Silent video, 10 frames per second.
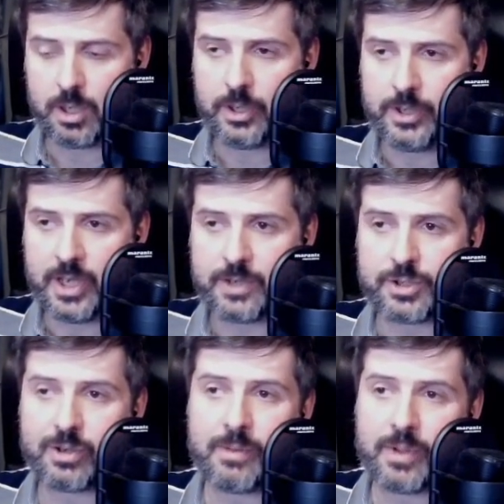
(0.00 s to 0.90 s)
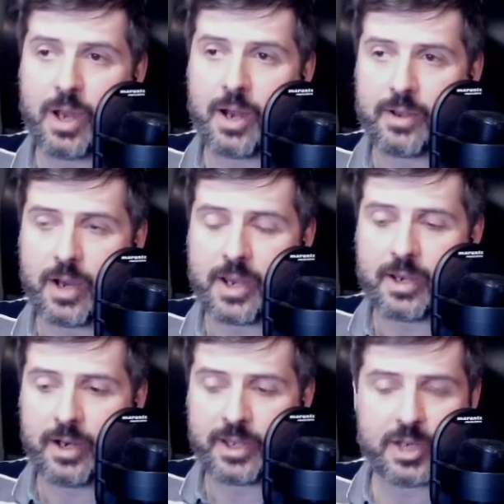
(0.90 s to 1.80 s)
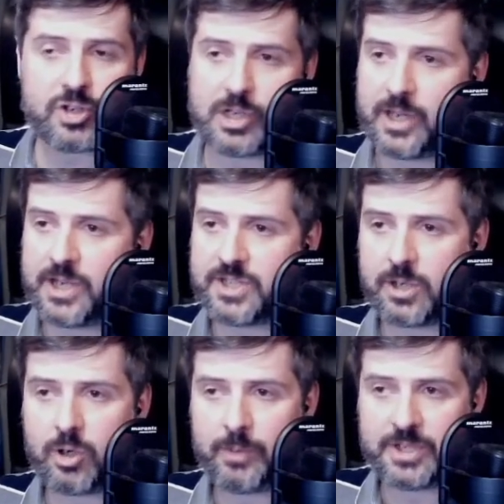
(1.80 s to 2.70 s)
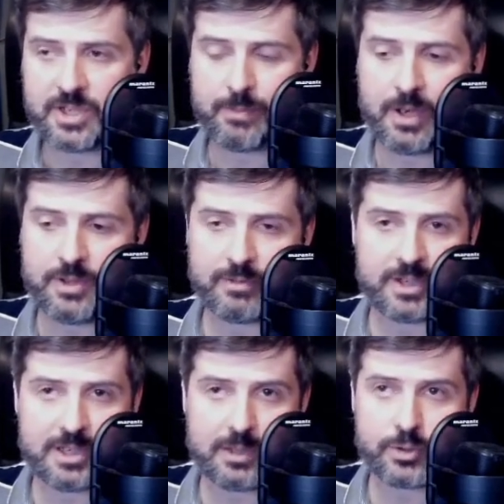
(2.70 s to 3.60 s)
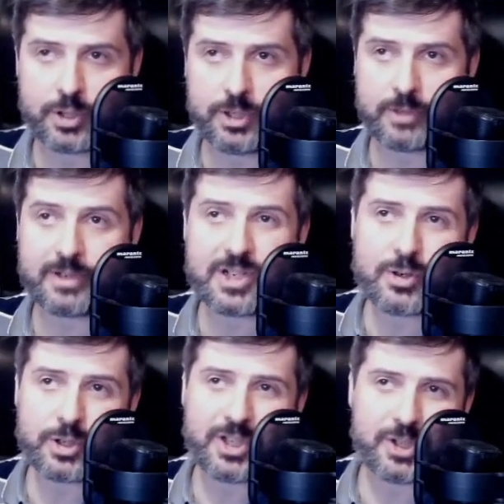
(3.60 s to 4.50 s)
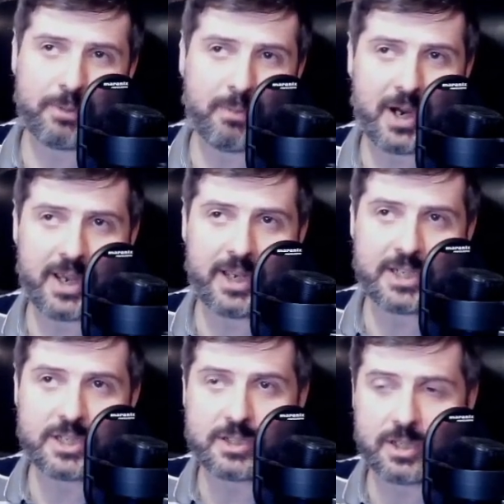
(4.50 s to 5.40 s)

Yeah, sorry. I occasionally I see comments about the resolution. The resolution is on my end.